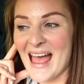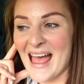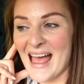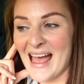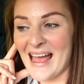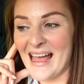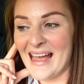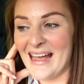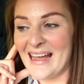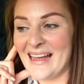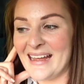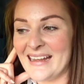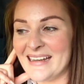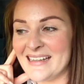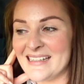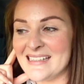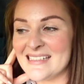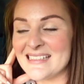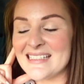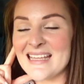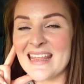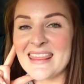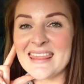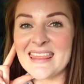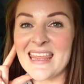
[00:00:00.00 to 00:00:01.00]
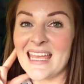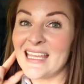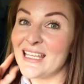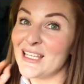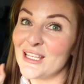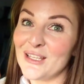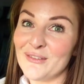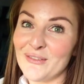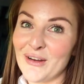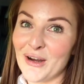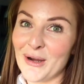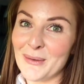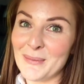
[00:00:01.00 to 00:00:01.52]
and
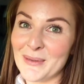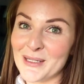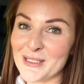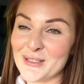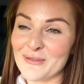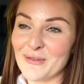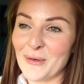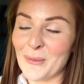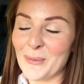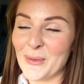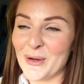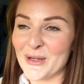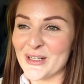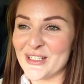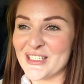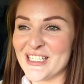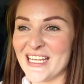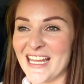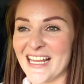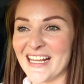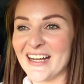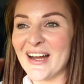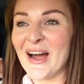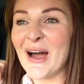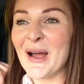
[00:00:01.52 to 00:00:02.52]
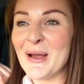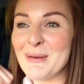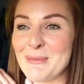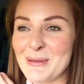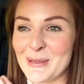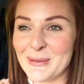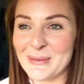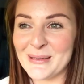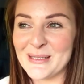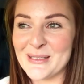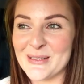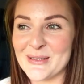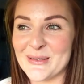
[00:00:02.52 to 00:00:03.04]
thank you very much for watching. I hope
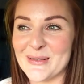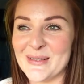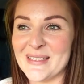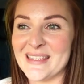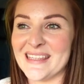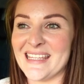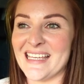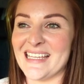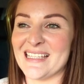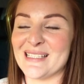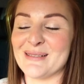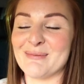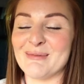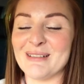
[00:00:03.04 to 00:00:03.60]
you enjoyed this.